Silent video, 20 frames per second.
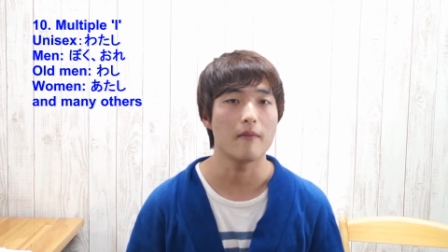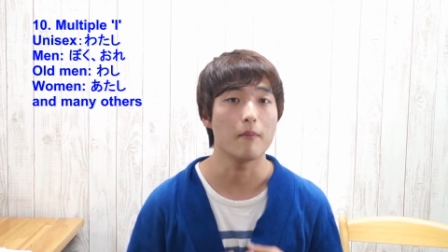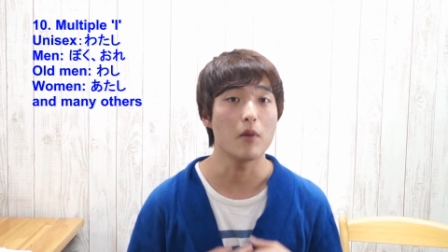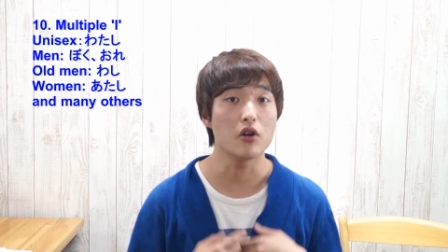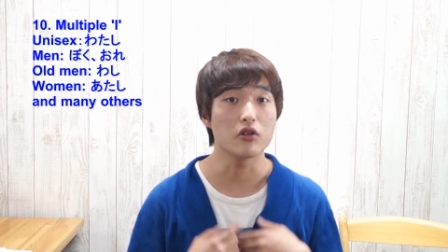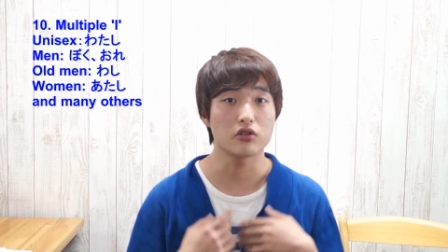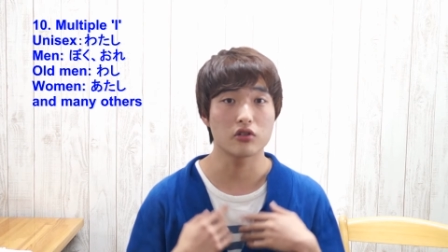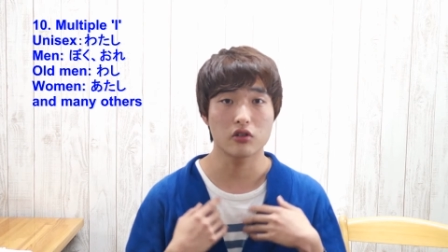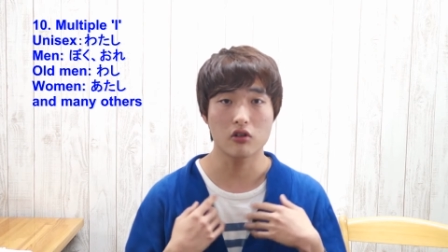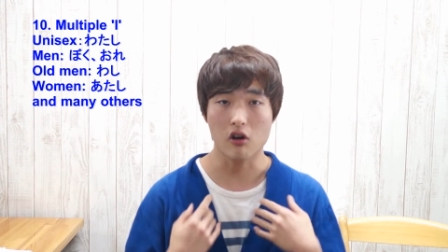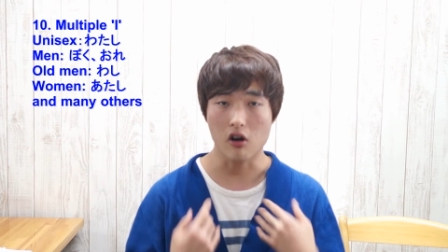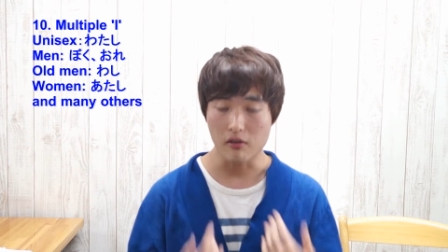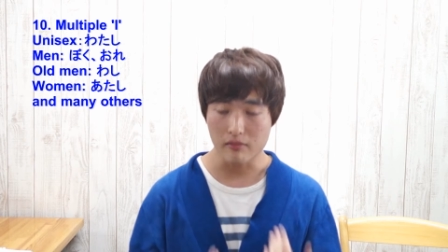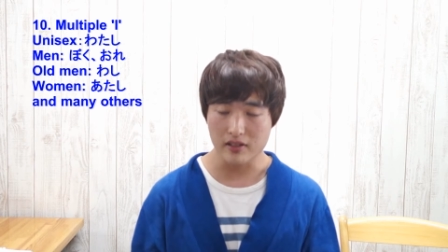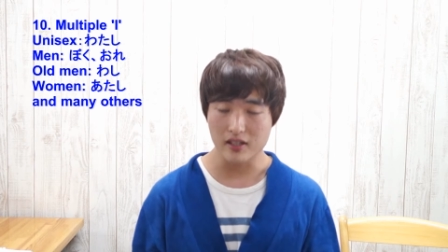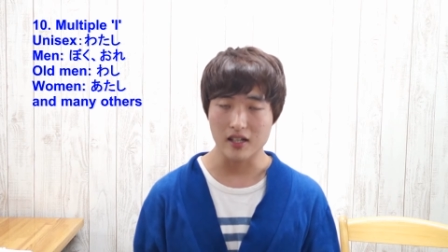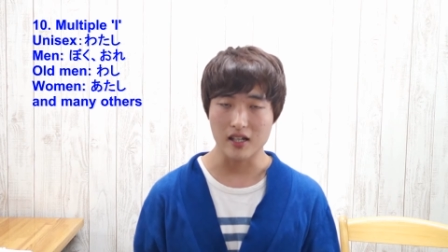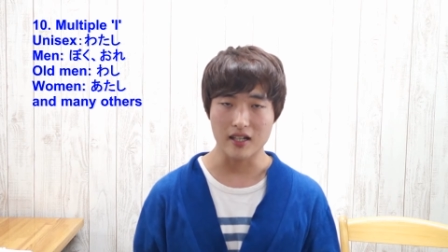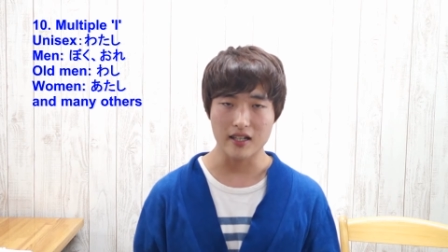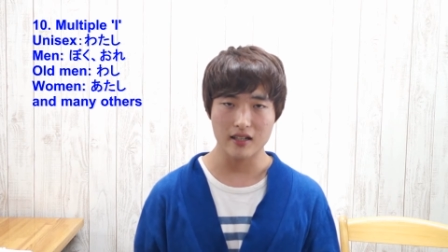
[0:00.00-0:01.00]
most
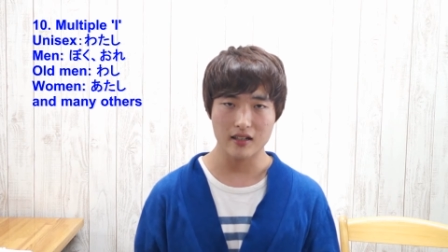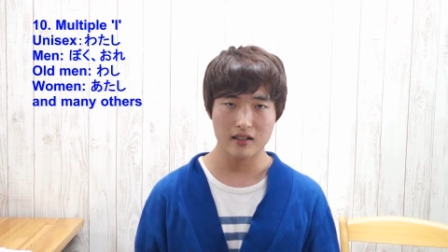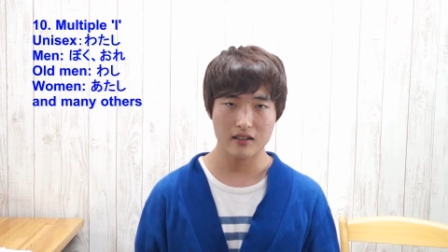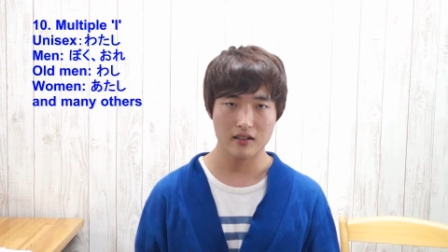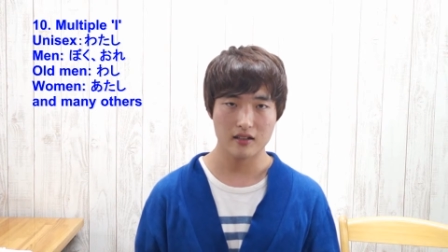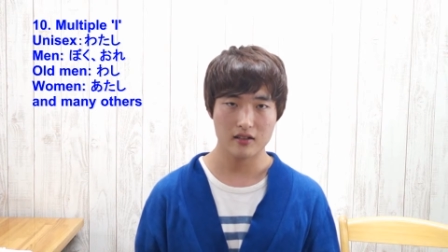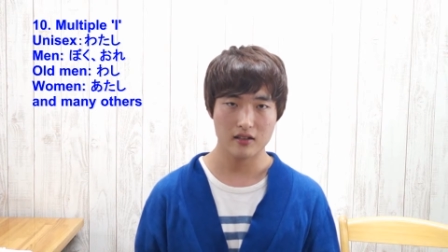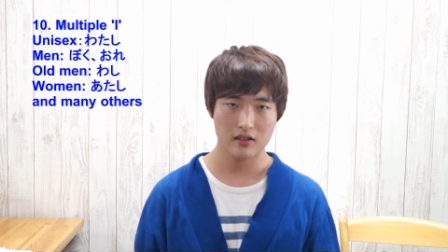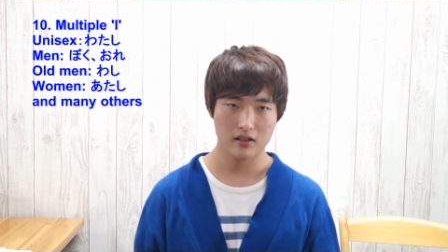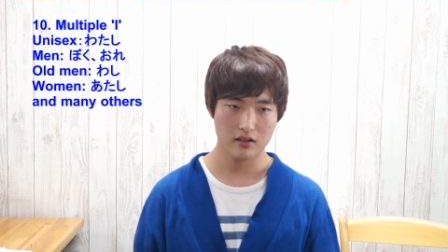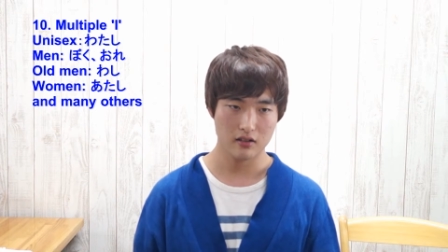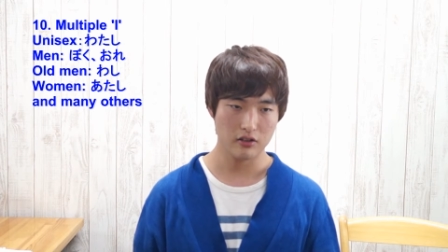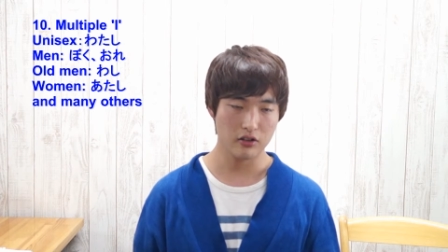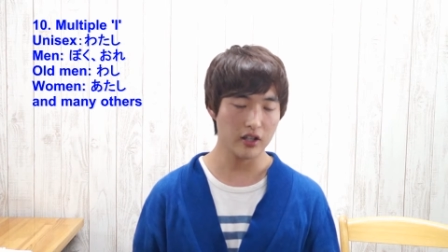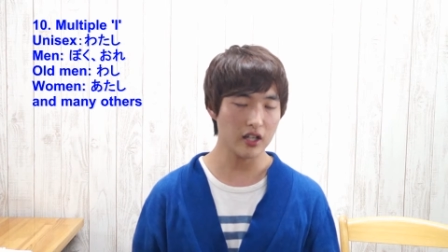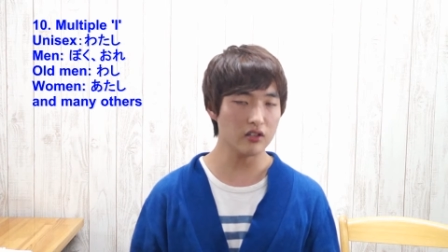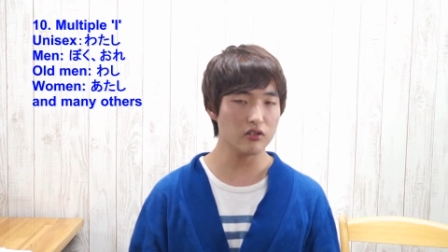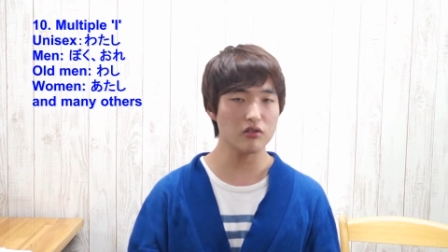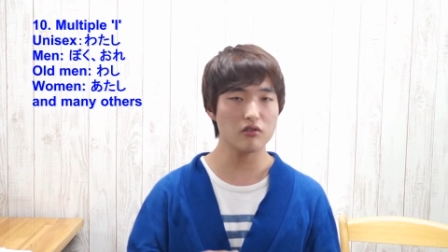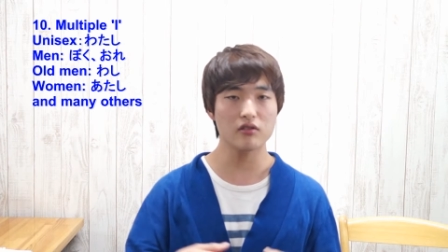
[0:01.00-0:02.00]
commonly.
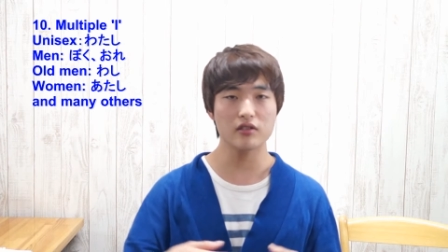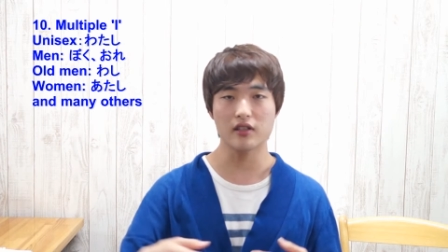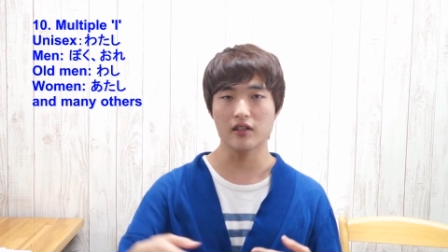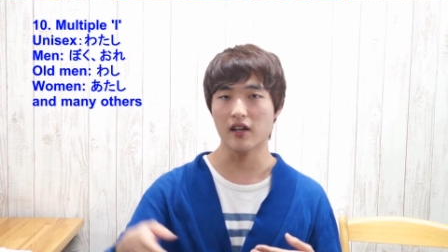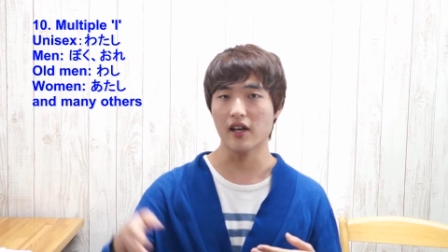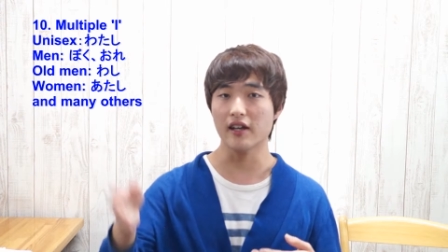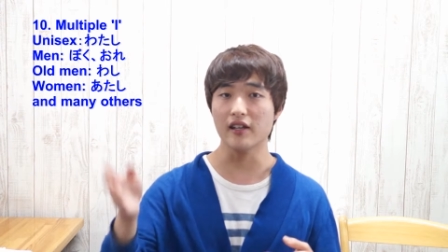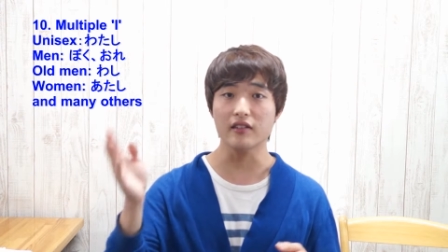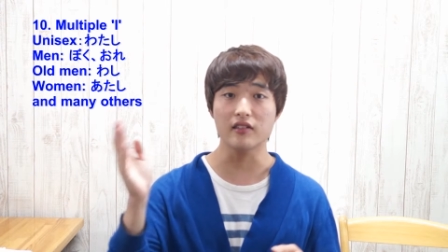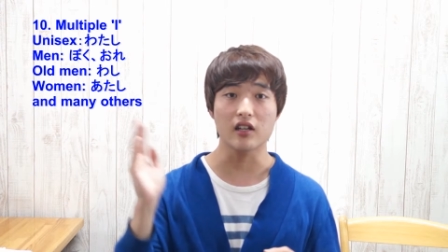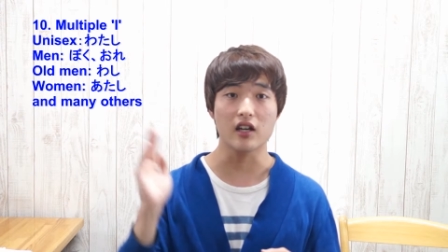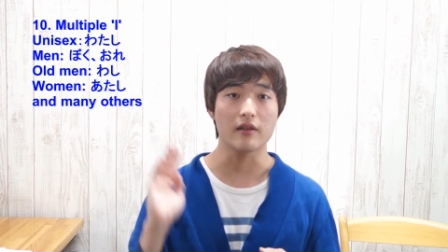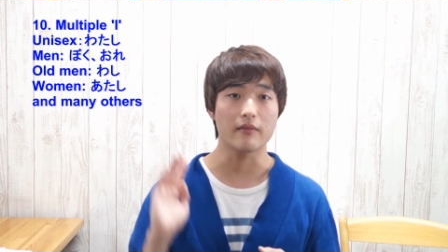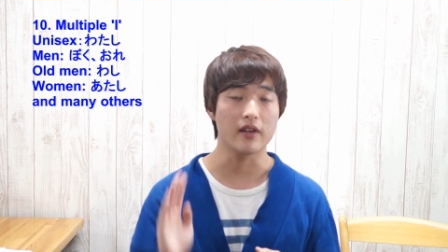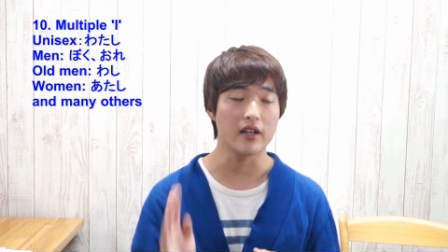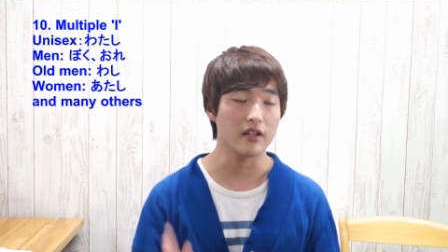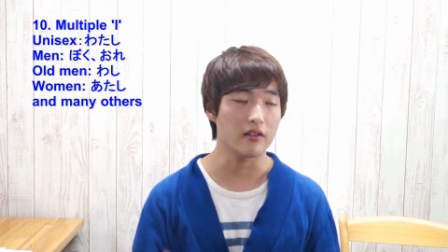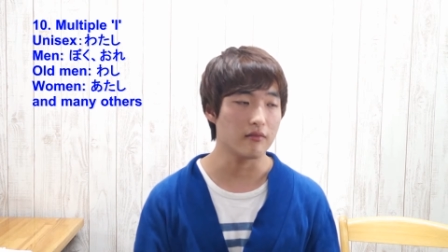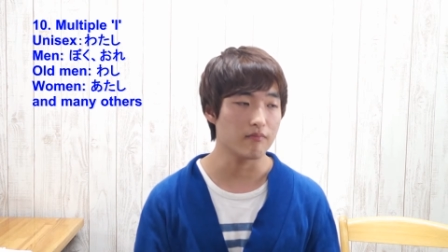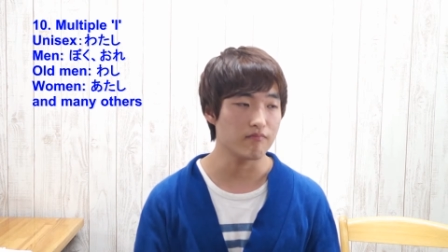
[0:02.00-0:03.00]
You can use it anytime,